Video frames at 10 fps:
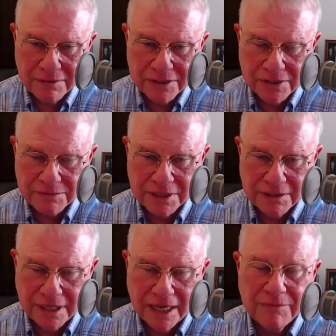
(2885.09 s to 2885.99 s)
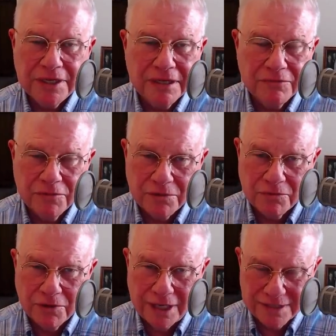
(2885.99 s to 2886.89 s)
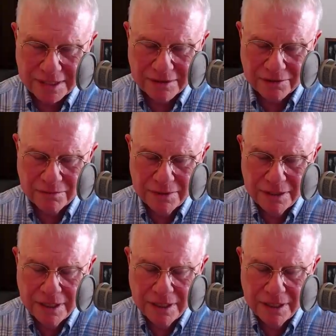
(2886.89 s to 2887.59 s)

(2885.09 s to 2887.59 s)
We jumped in a cab and went racing home